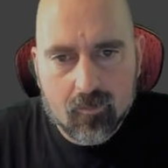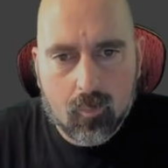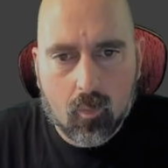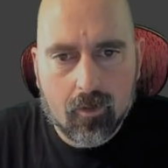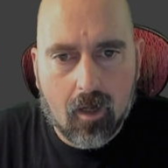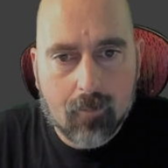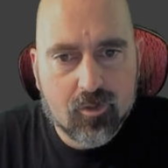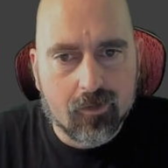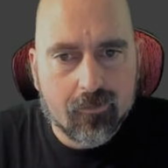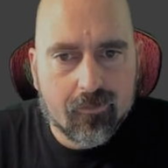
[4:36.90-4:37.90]
Import
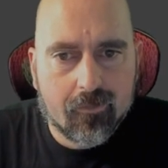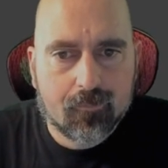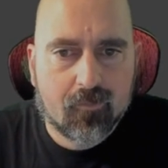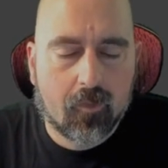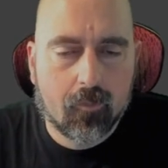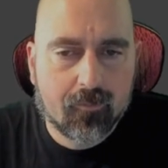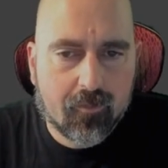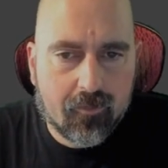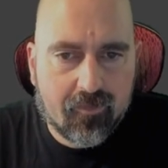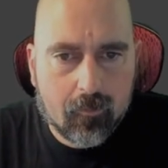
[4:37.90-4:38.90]
options. So
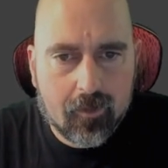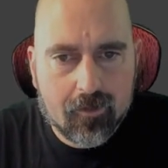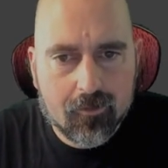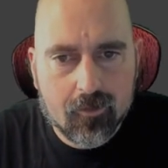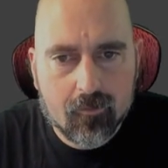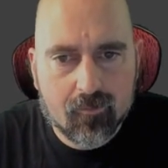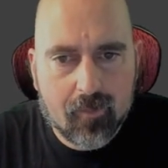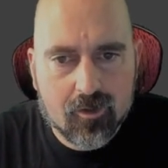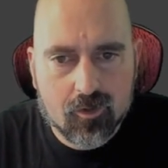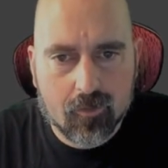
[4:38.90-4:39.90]
first thing we need to do is
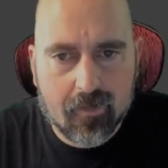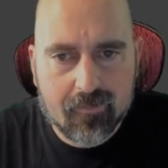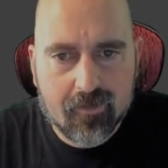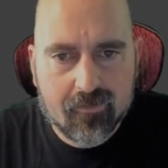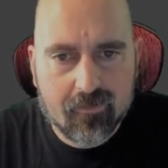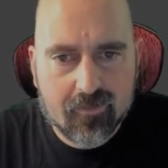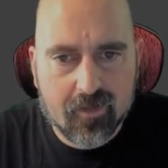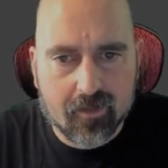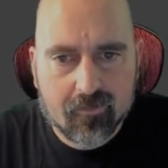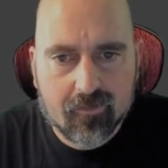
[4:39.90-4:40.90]
make sure that this is ticked.